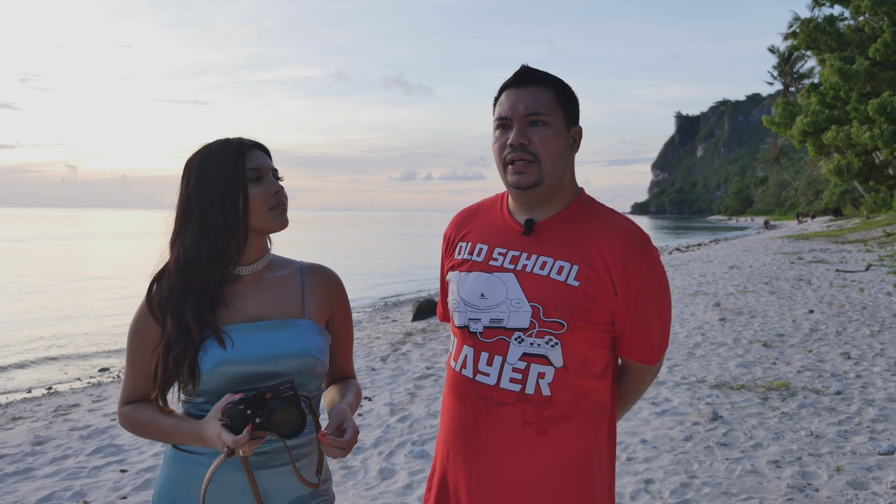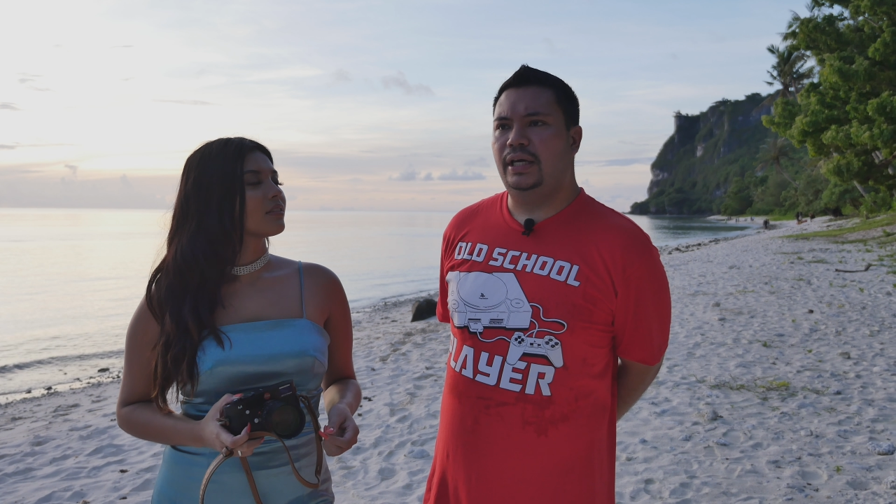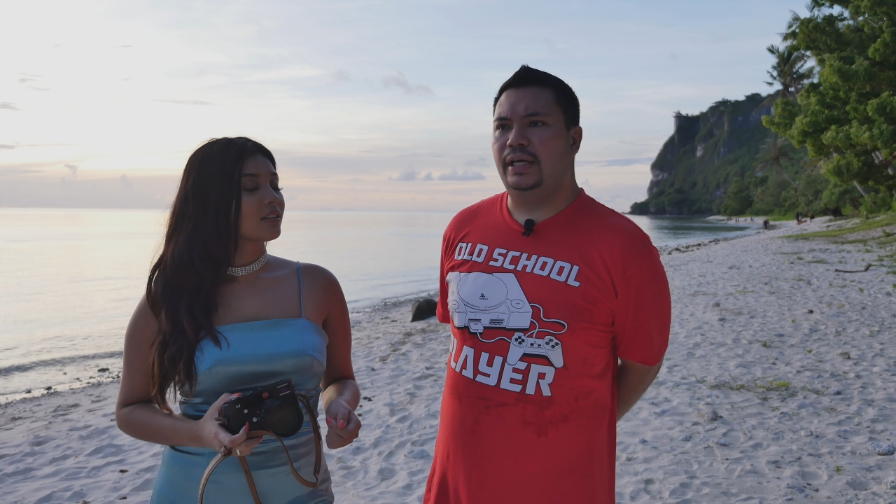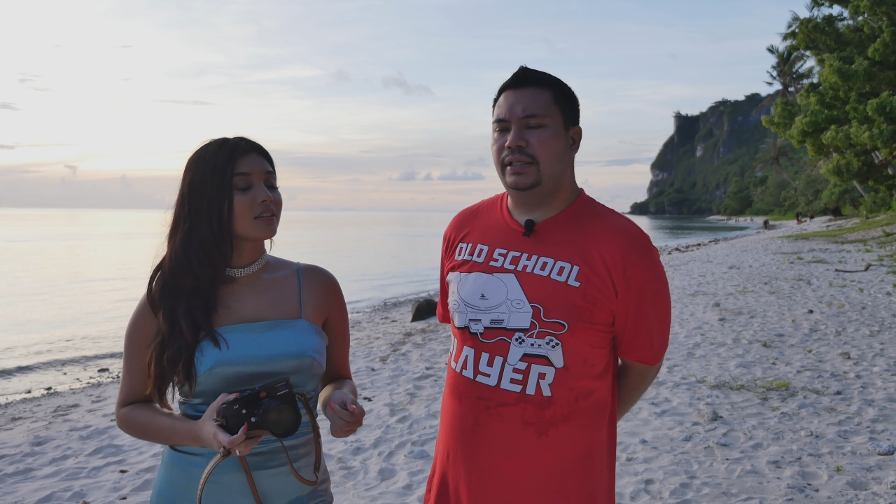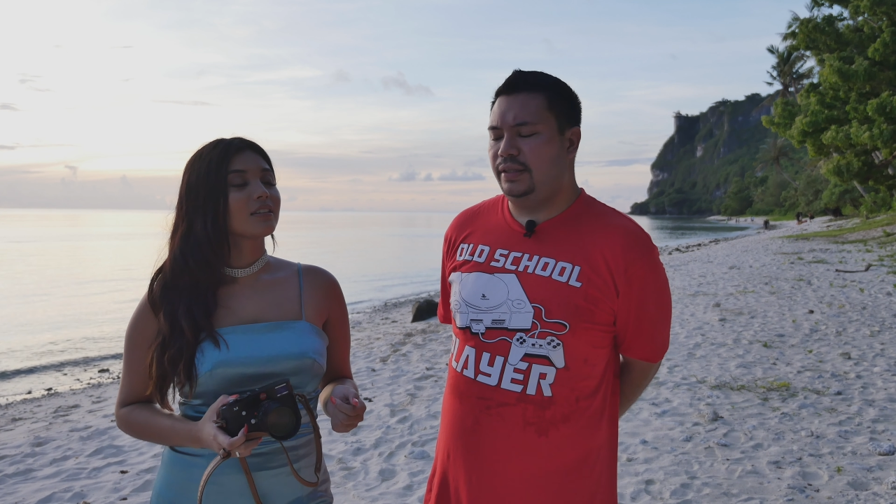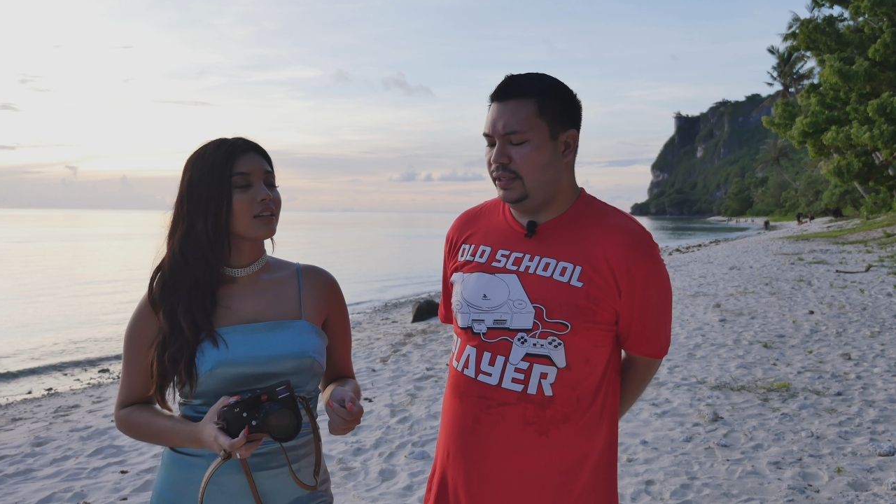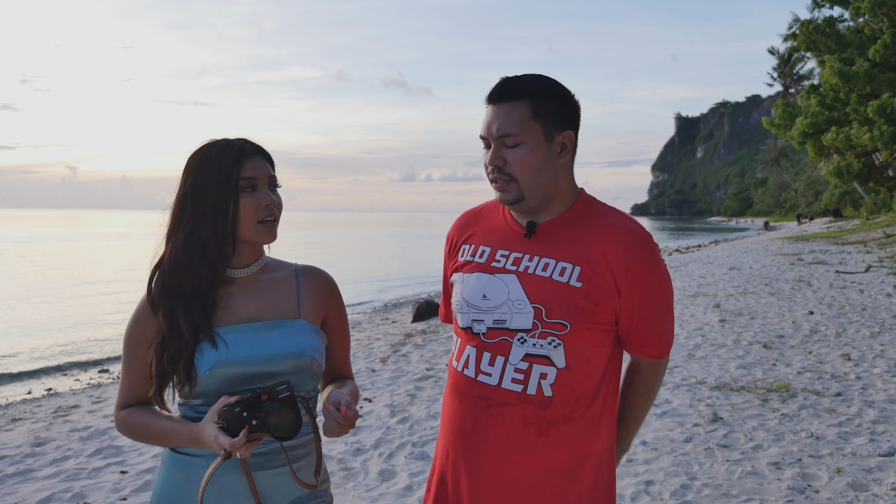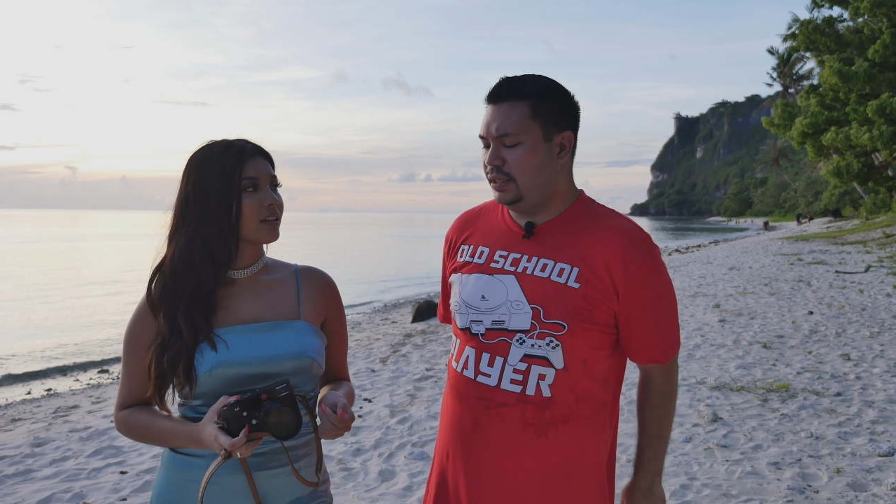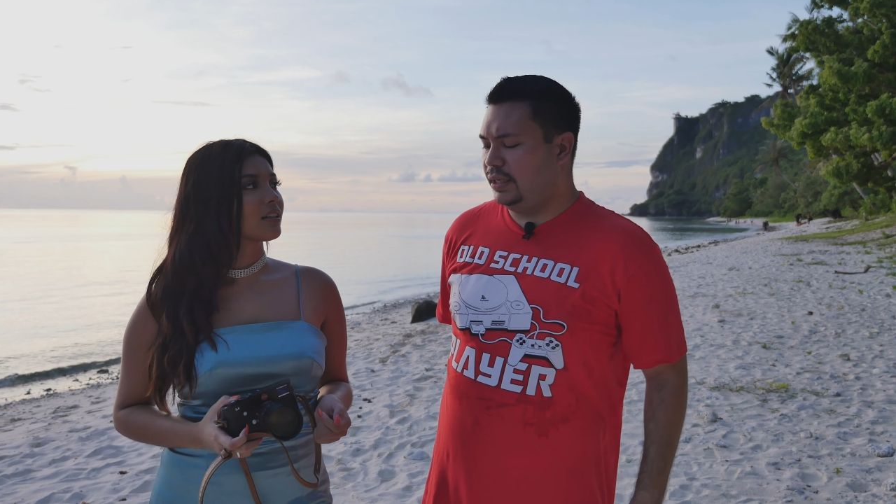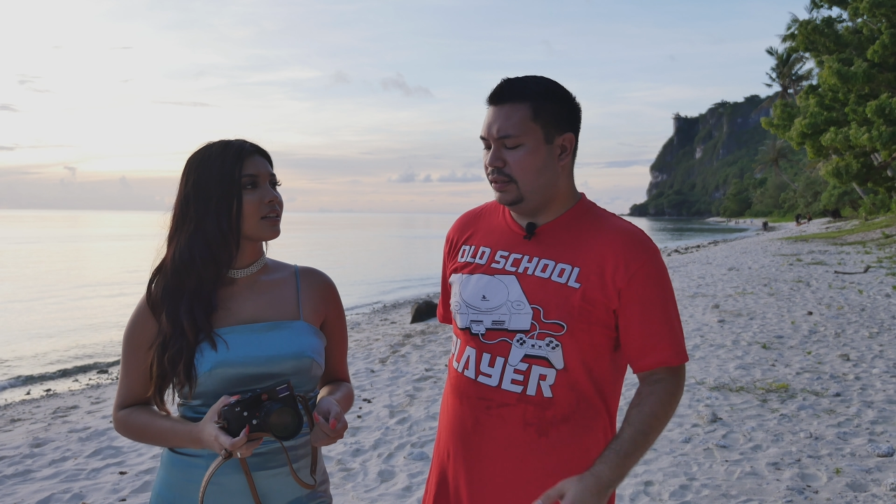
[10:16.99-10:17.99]
and I
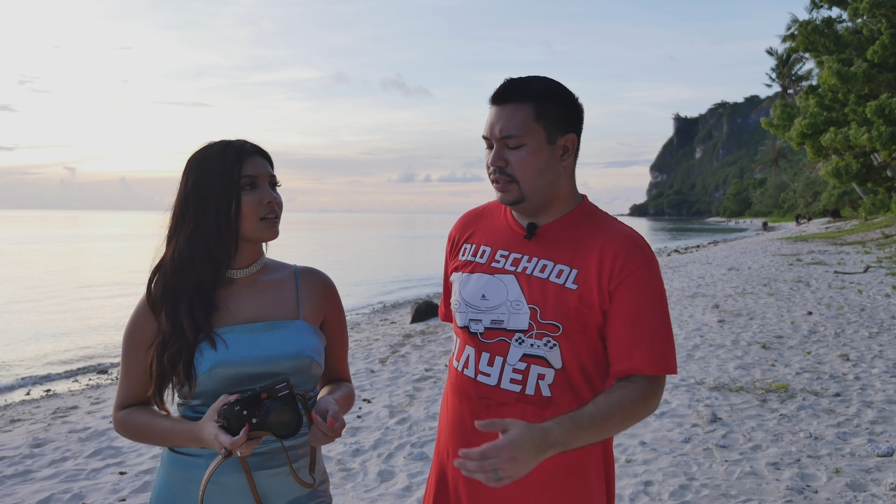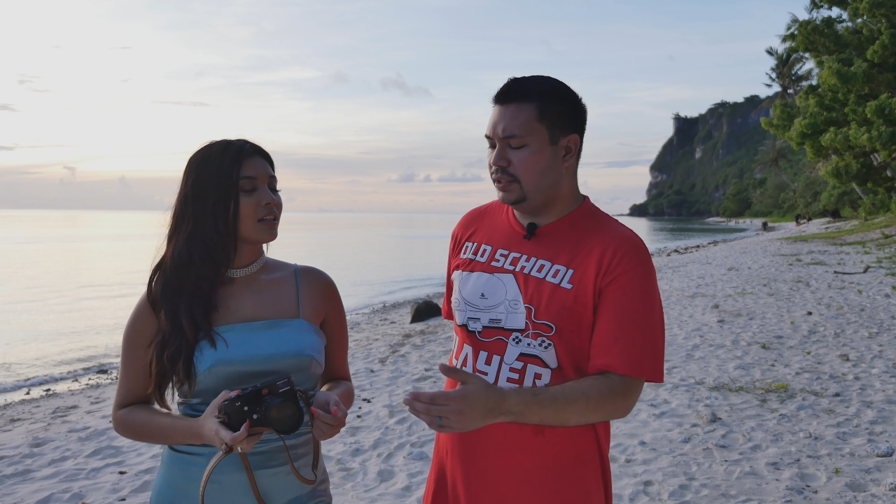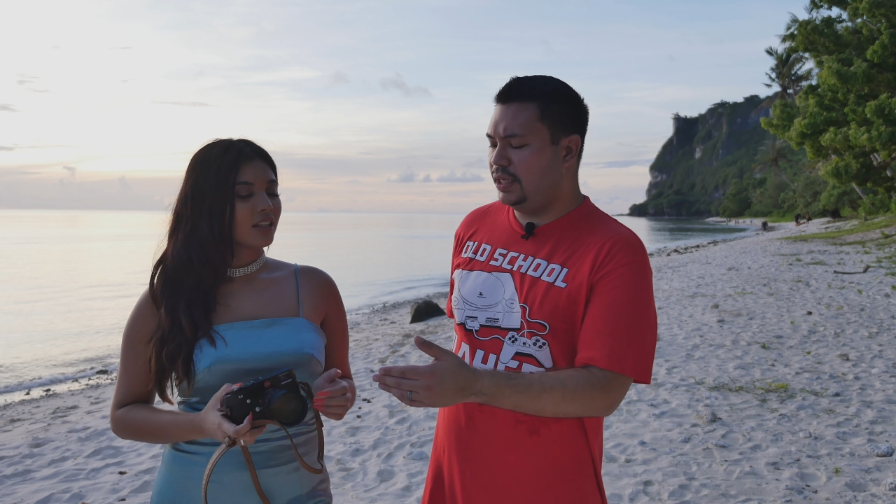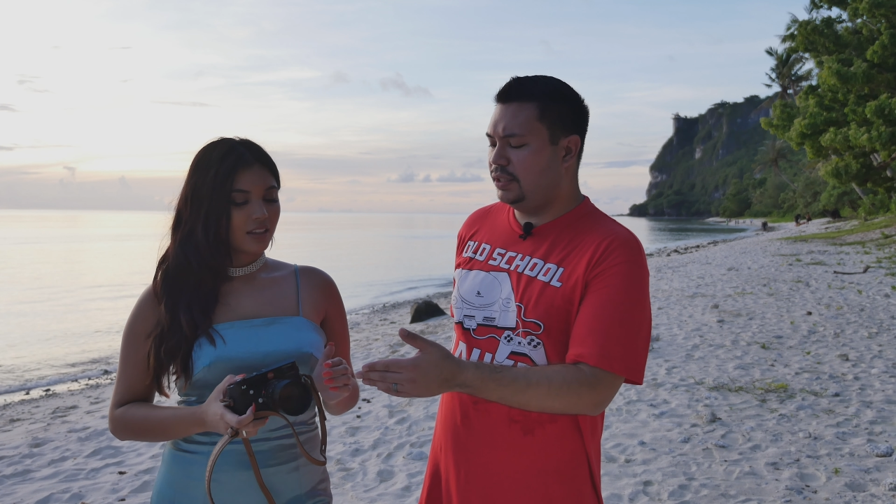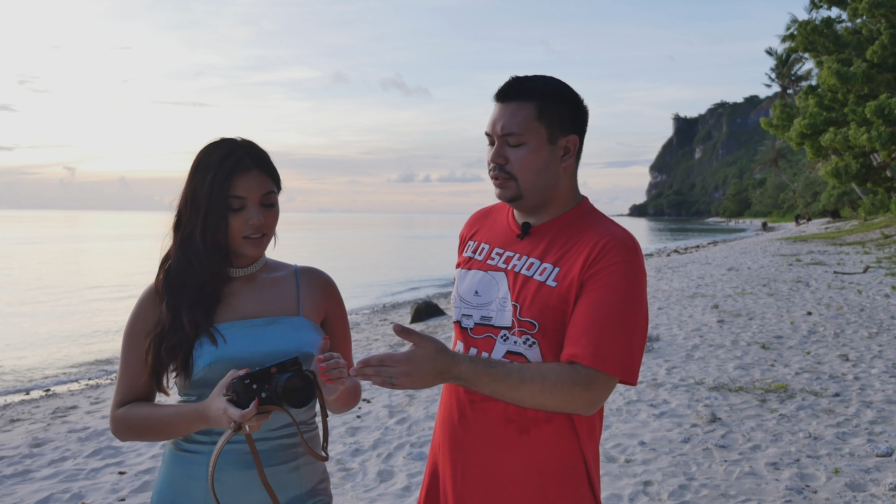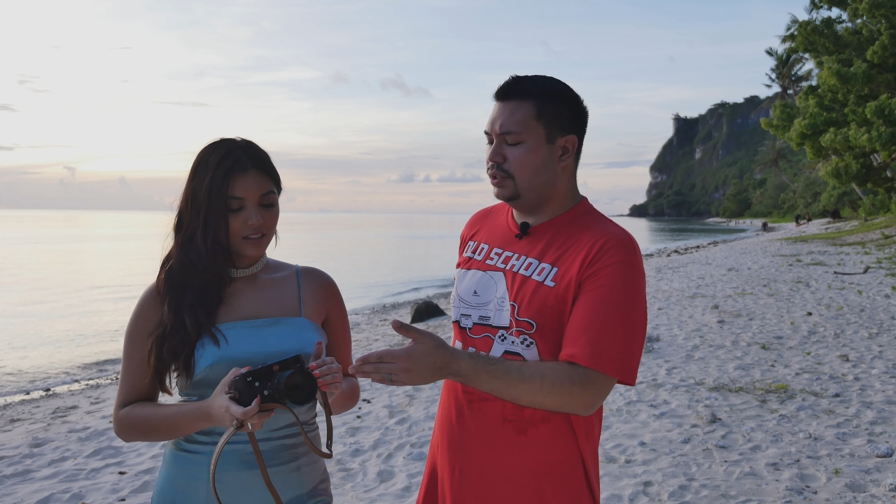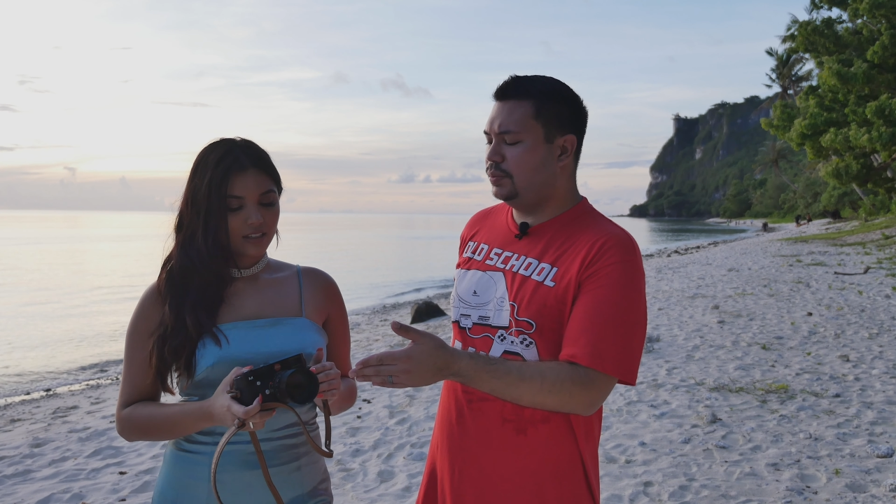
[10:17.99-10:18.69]
think this lens